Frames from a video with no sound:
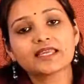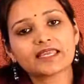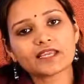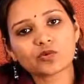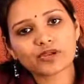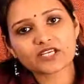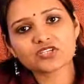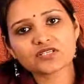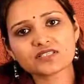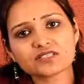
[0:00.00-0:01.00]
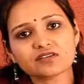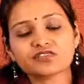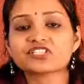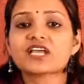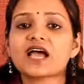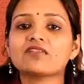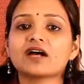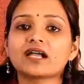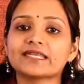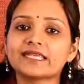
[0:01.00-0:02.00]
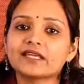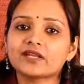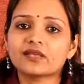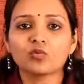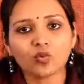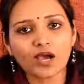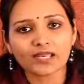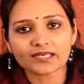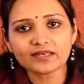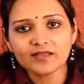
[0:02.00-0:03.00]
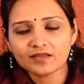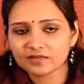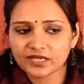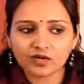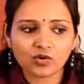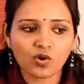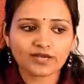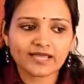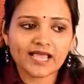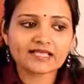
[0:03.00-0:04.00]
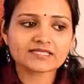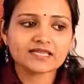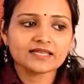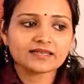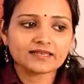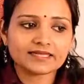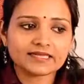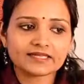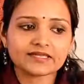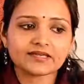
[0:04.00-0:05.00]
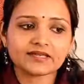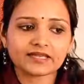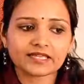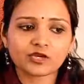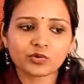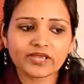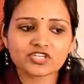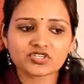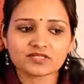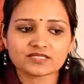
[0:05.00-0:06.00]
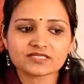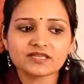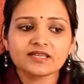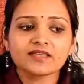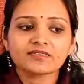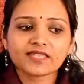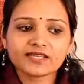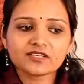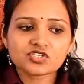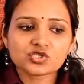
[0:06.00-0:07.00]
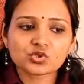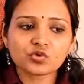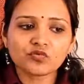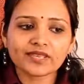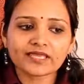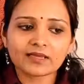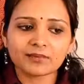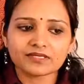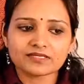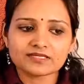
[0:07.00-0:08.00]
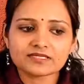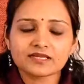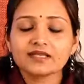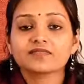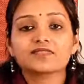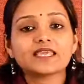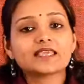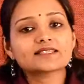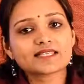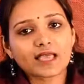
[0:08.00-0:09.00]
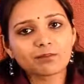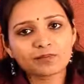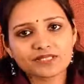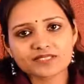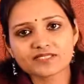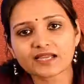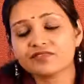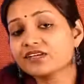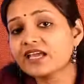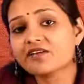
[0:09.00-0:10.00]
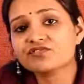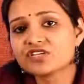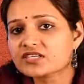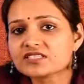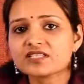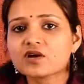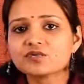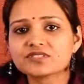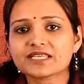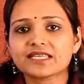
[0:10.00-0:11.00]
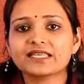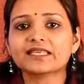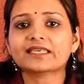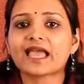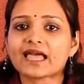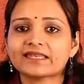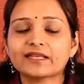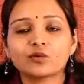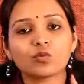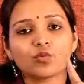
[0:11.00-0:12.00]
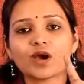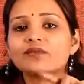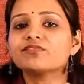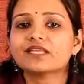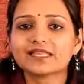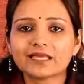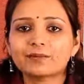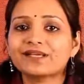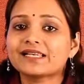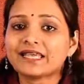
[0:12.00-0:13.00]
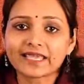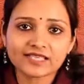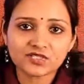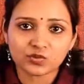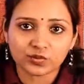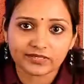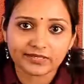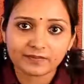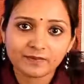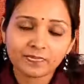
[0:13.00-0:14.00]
Equations which have a degree 1, they are called as linear equations. Then two variables. The examples that we have just now seen carried one variable x only.